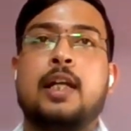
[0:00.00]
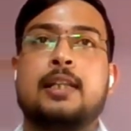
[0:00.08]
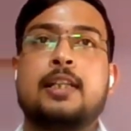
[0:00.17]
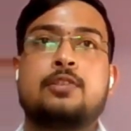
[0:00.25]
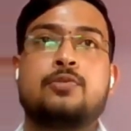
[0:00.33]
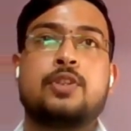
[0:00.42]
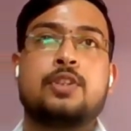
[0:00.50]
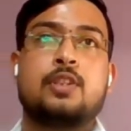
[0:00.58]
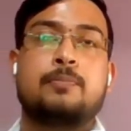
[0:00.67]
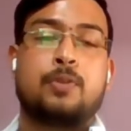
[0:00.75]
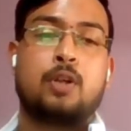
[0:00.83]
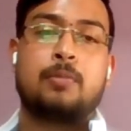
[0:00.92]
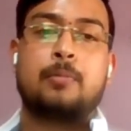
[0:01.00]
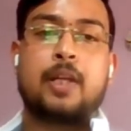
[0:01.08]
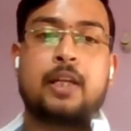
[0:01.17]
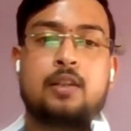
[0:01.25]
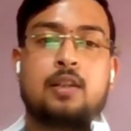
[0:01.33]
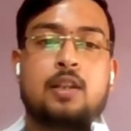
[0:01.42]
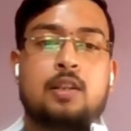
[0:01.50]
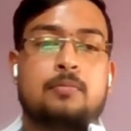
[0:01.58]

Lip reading: This was the problem. Like